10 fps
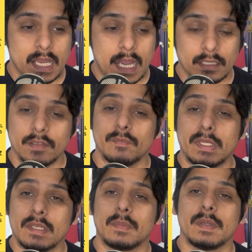I love
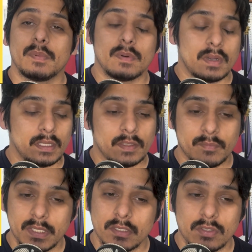meeting people. I love
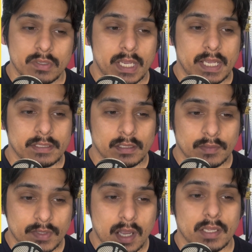meeting you guys. I
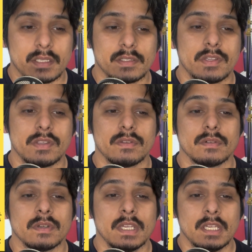love talking to you.